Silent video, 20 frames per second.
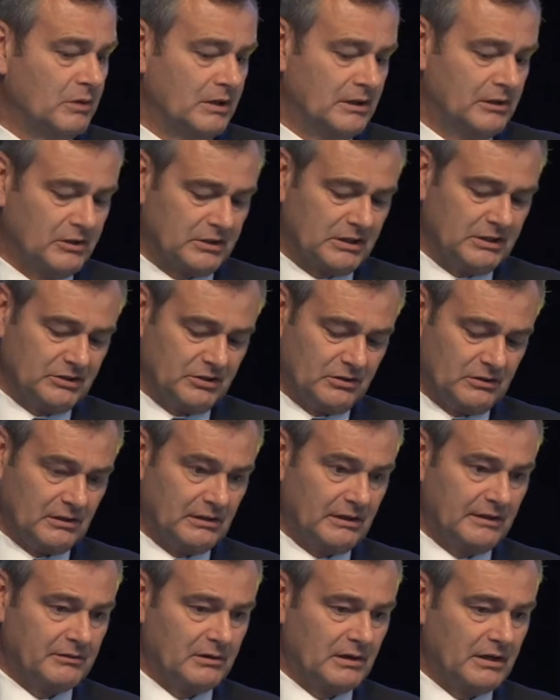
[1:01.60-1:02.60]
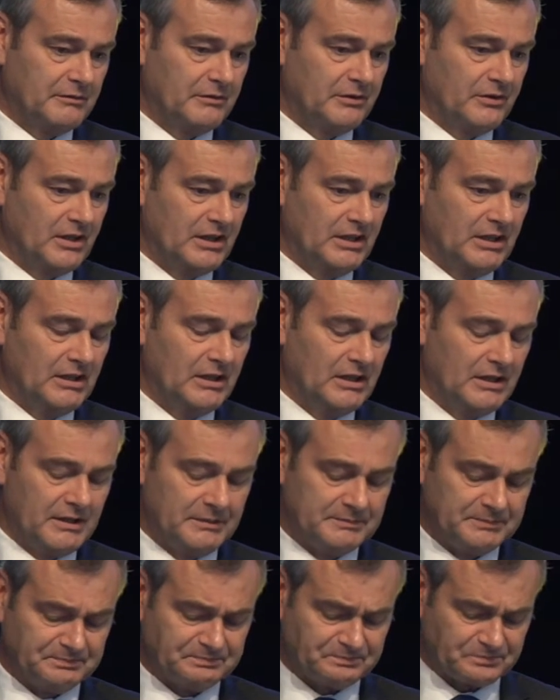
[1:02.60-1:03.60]
we are looking to deliver over the
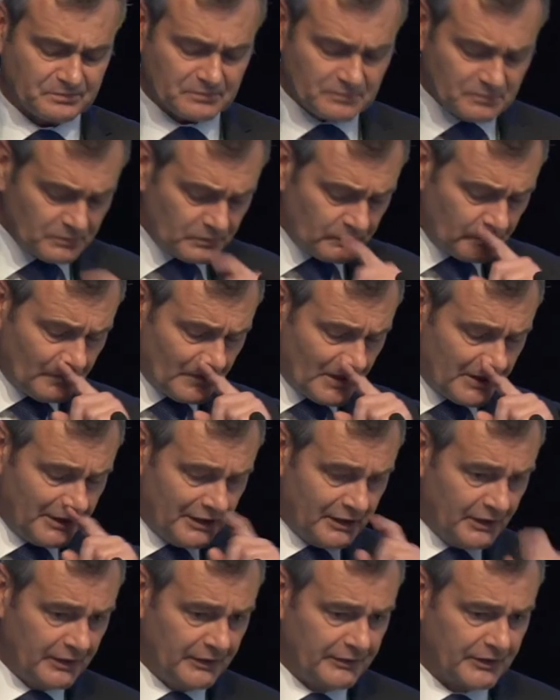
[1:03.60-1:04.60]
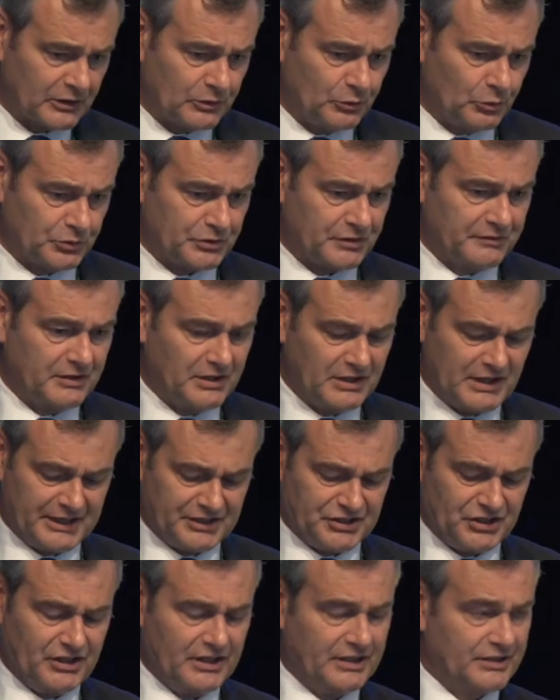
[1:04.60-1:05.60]
um, the course of the
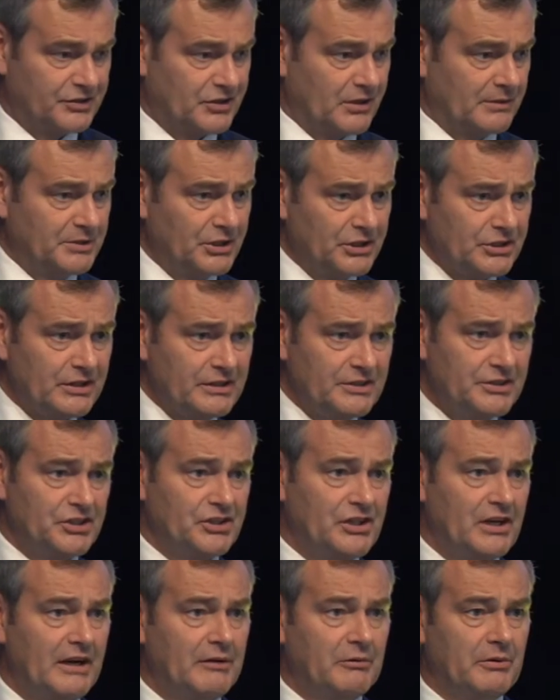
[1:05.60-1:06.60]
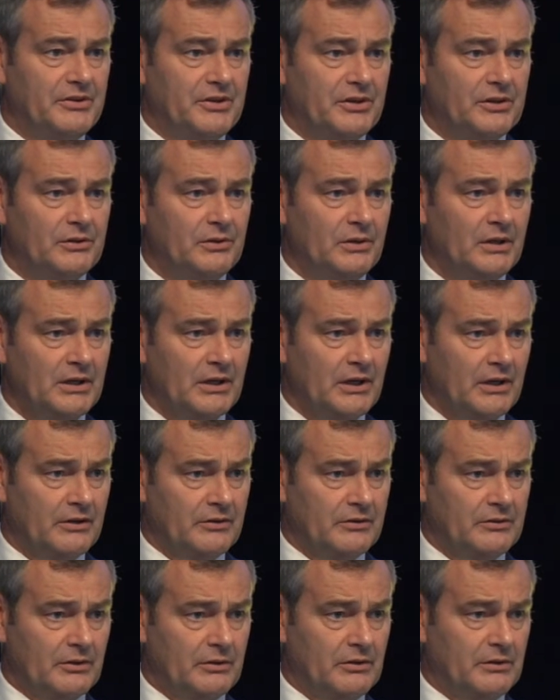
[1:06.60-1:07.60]
next year. So I'm just going to share with you
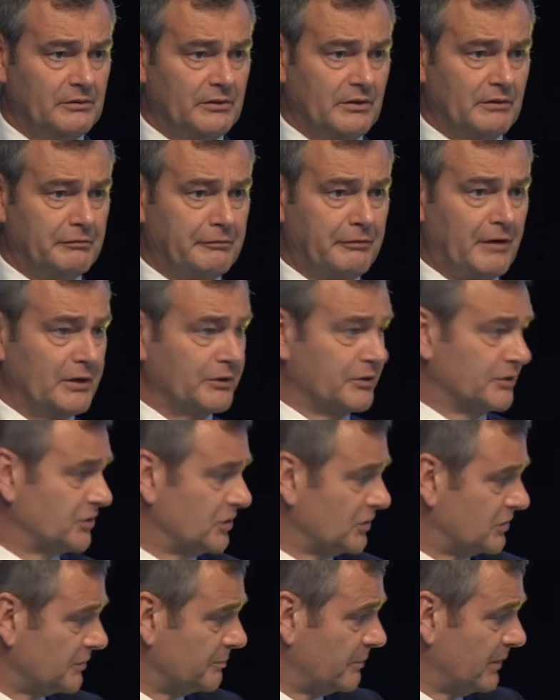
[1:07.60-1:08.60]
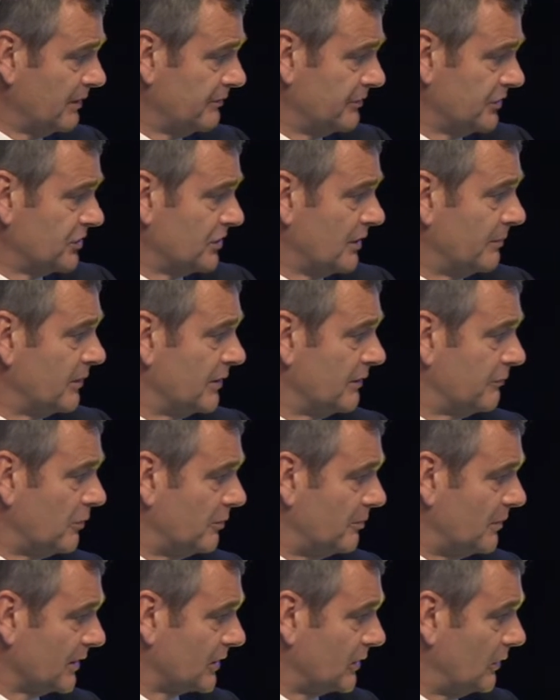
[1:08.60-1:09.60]
the, the, focus. It's a bit of a summary of
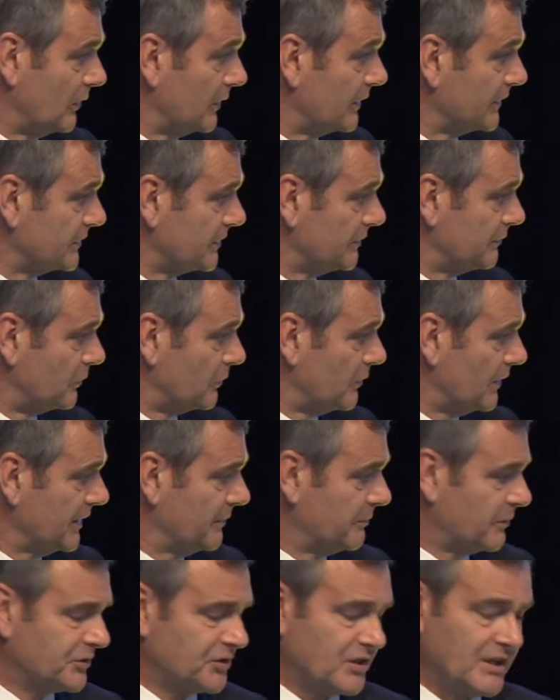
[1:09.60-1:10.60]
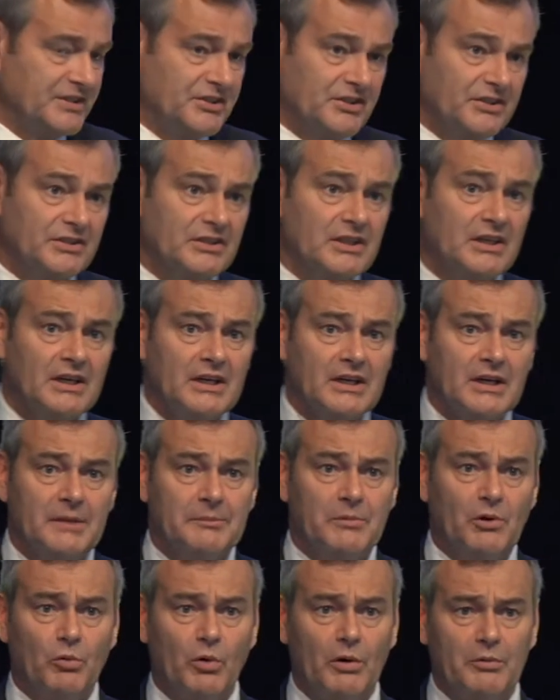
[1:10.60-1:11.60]
what my colleagues have already presented.
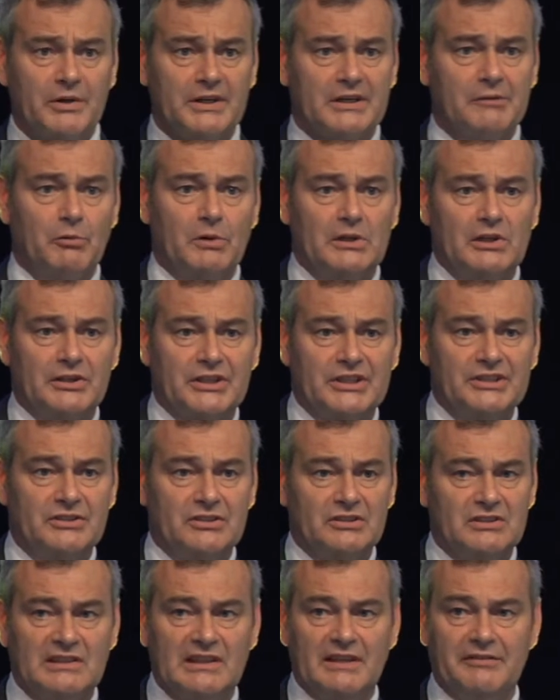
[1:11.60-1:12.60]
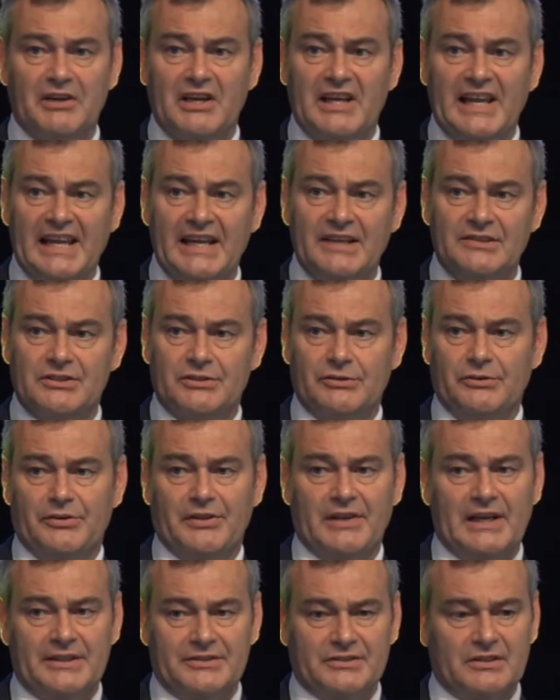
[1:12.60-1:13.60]
But what we're, we're looking to deliver in
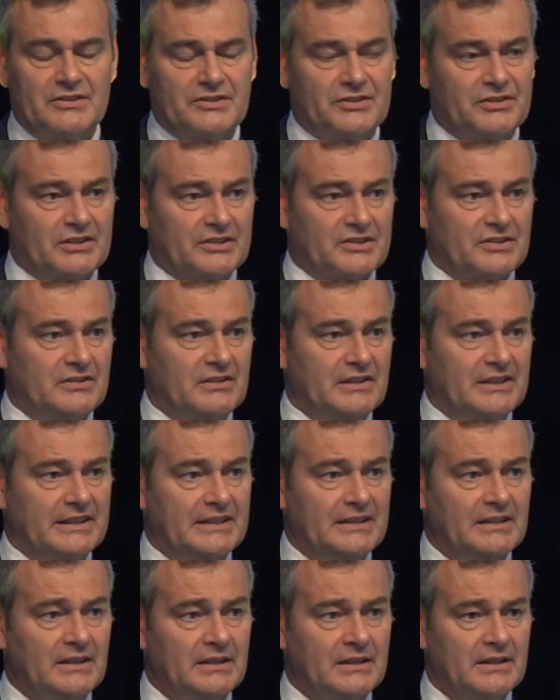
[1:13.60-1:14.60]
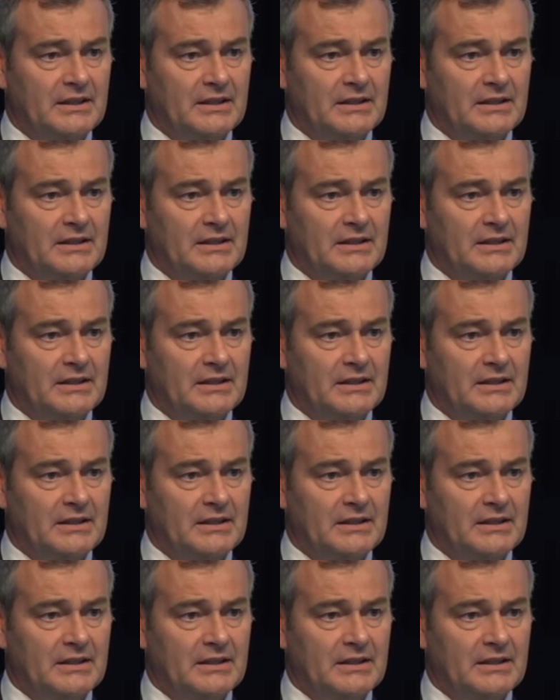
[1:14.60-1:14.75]
2016,